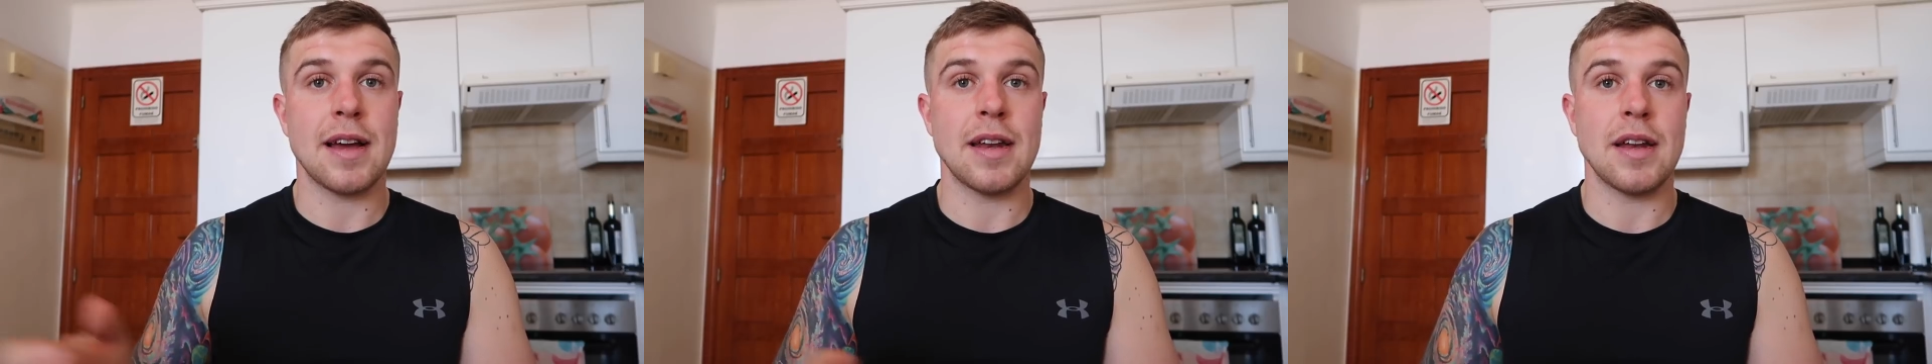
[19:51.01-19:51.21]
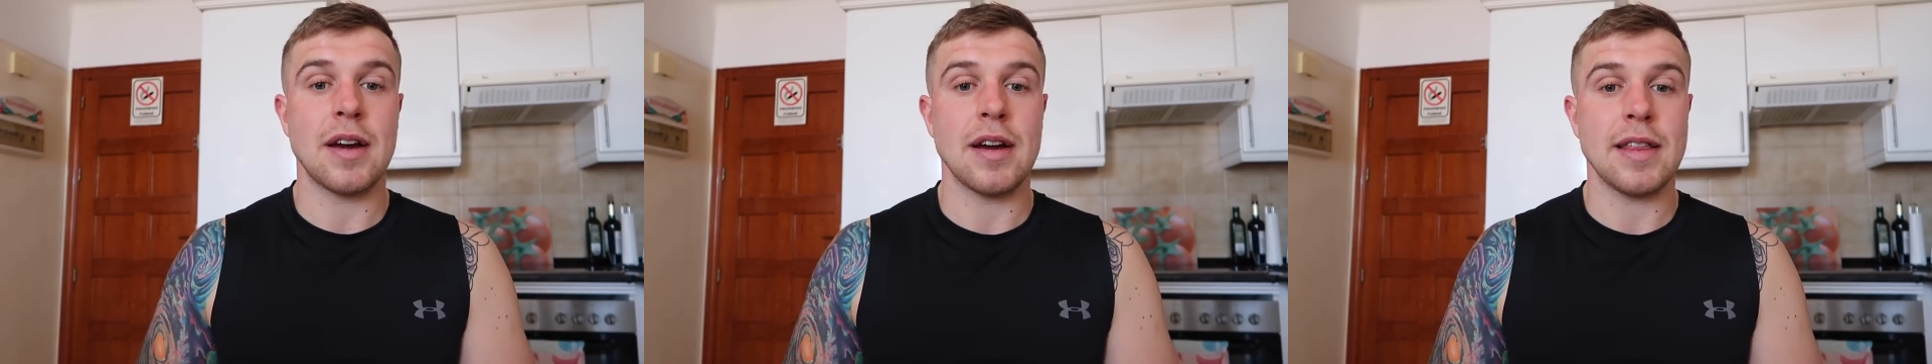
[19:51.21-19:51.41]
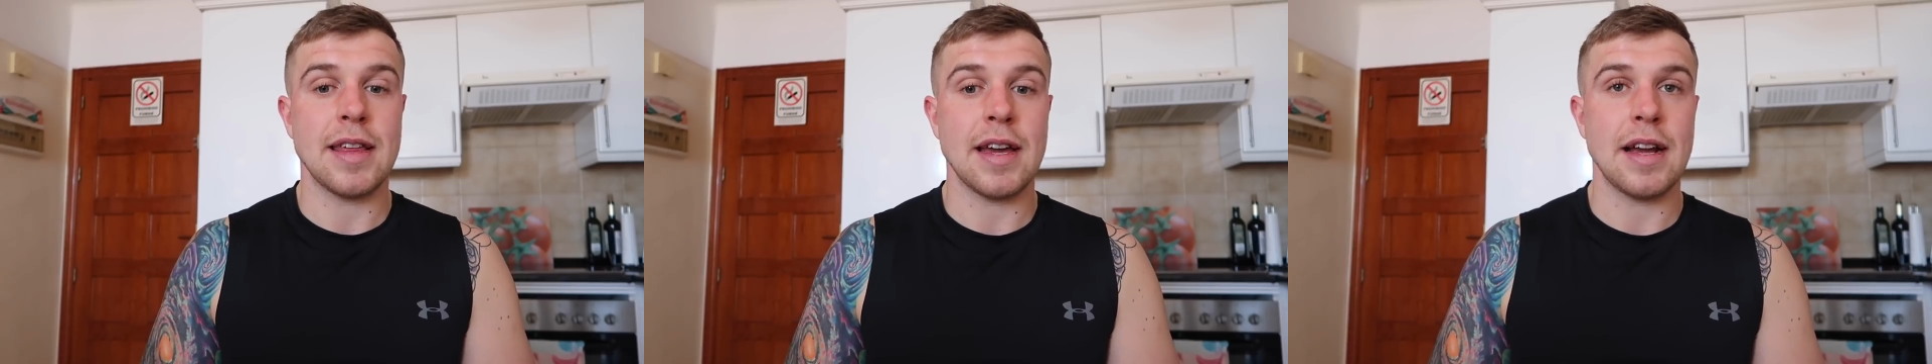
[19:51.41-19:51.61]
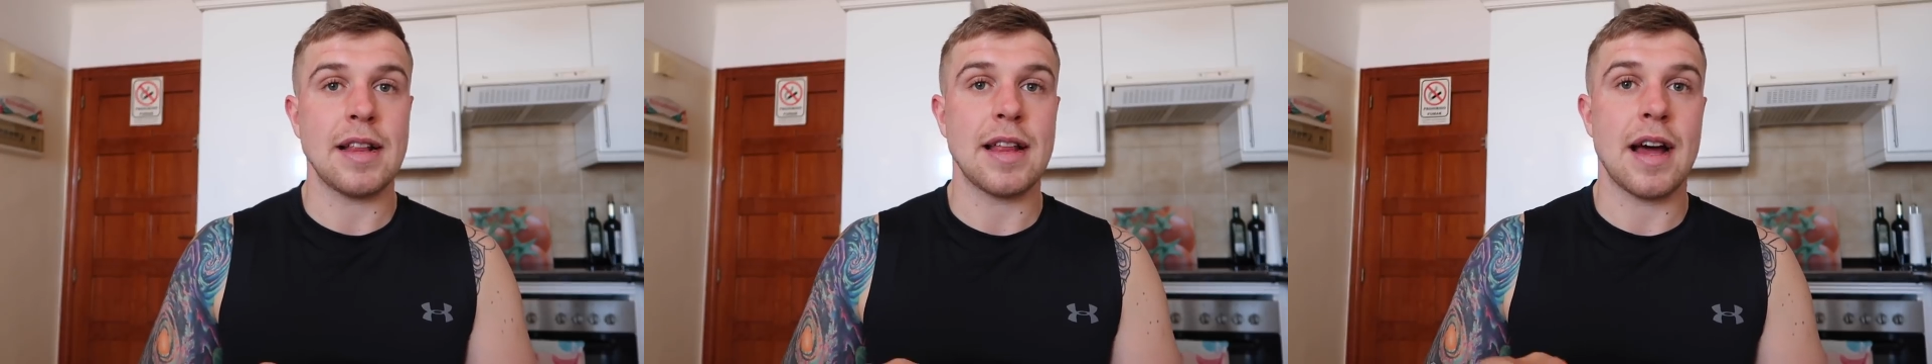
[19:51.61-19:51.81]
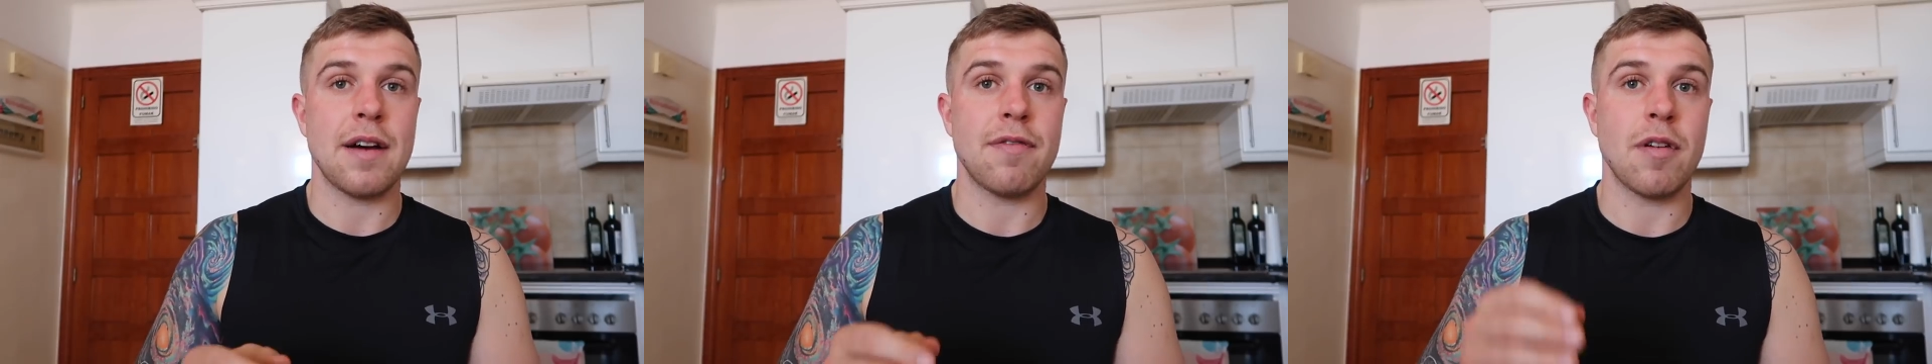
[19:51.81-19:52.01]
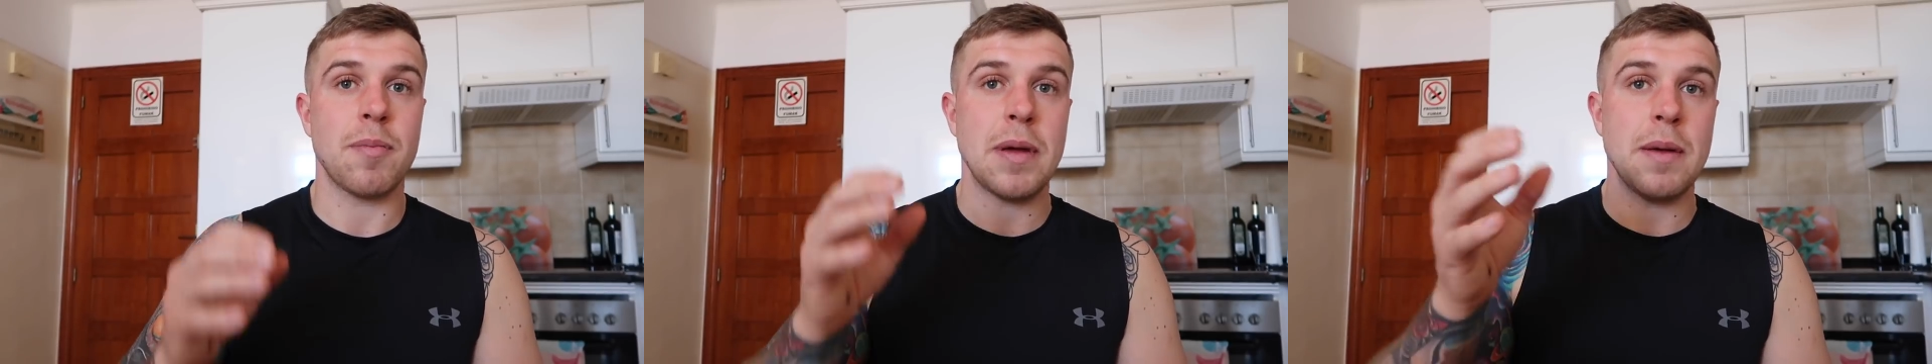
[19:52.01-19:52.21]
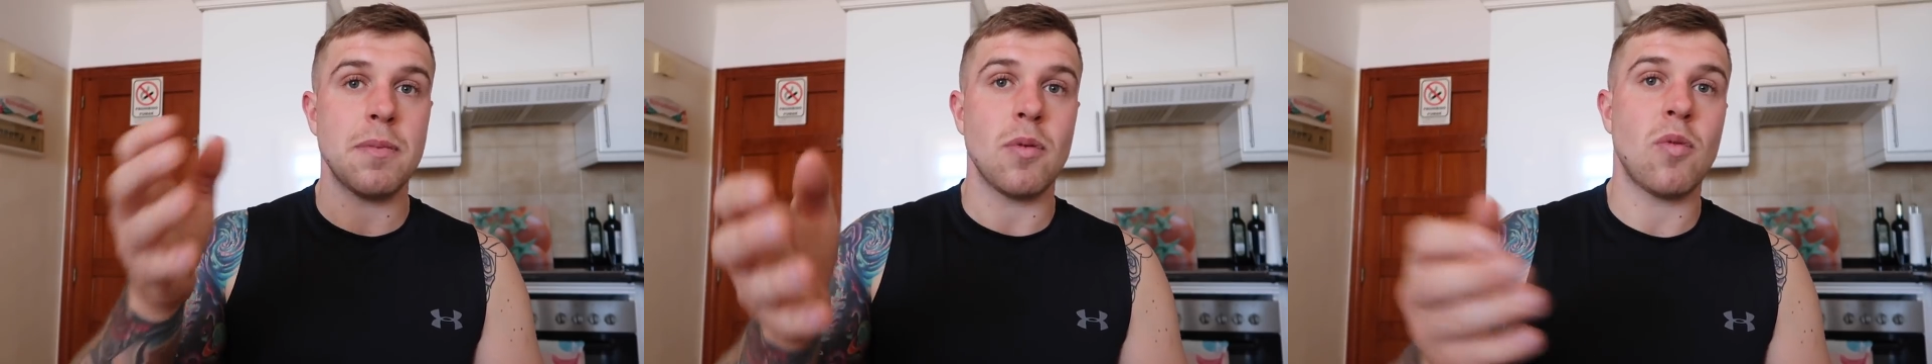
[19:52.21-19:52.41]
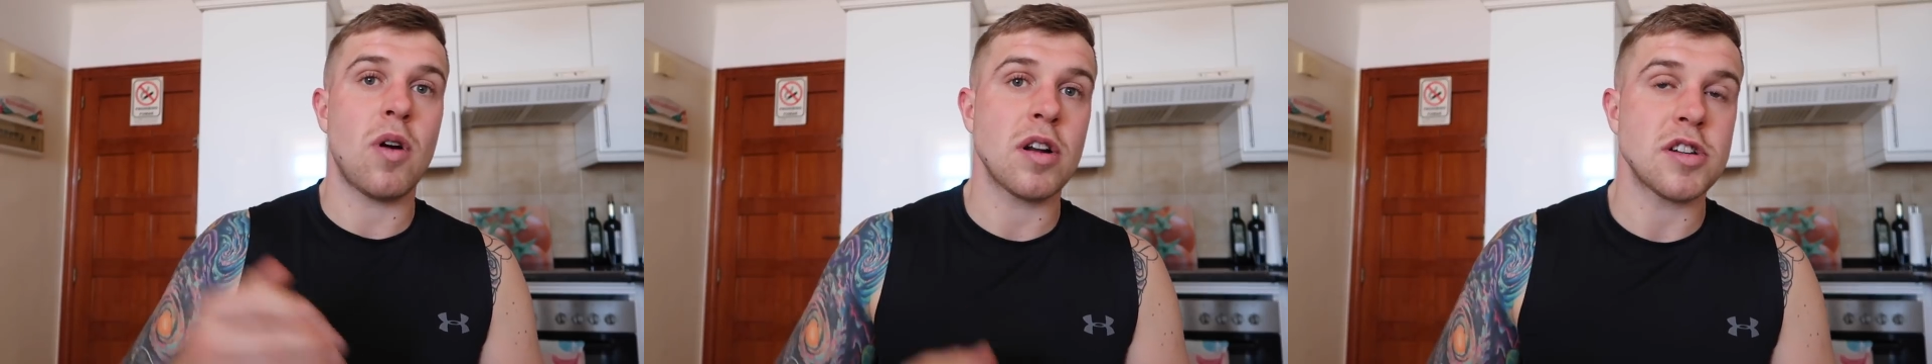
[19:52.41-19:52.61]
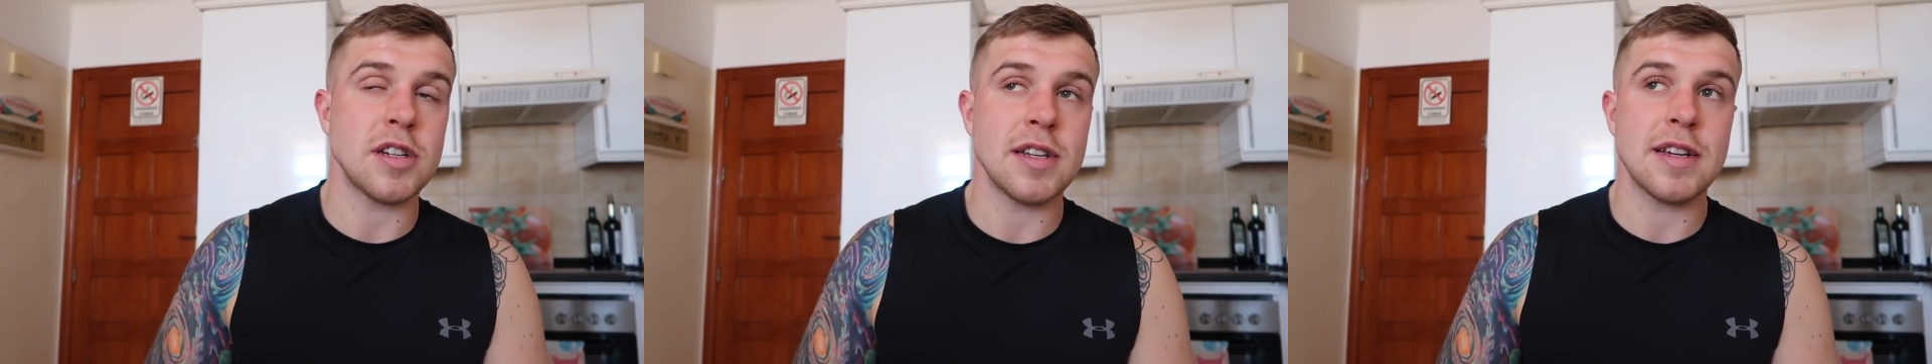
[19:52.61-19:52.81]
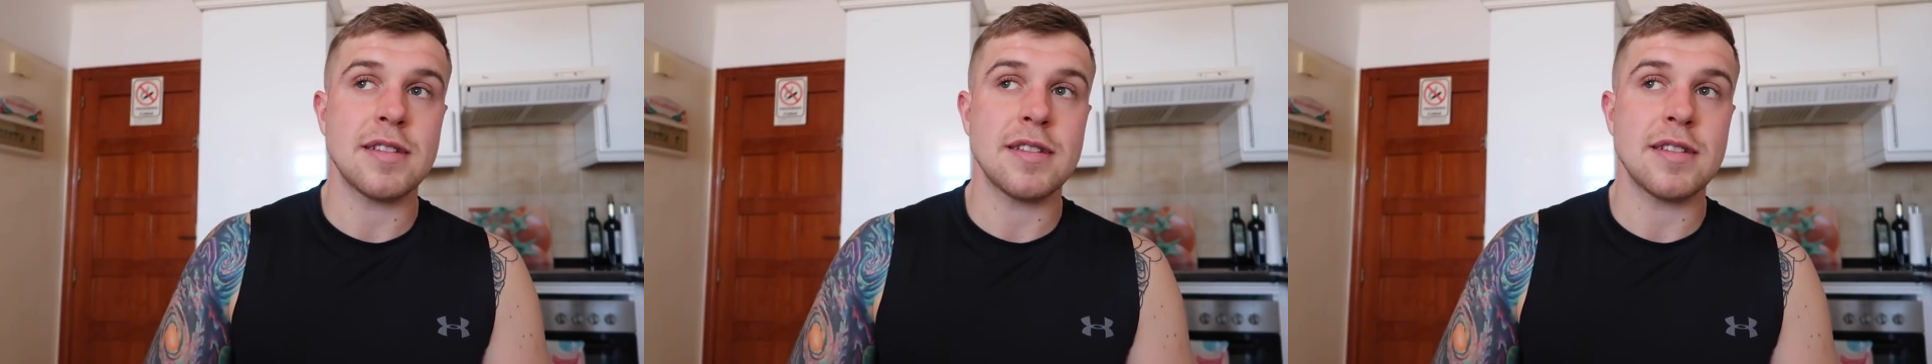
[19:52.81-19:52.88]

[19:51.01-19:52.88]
And I think that for people watching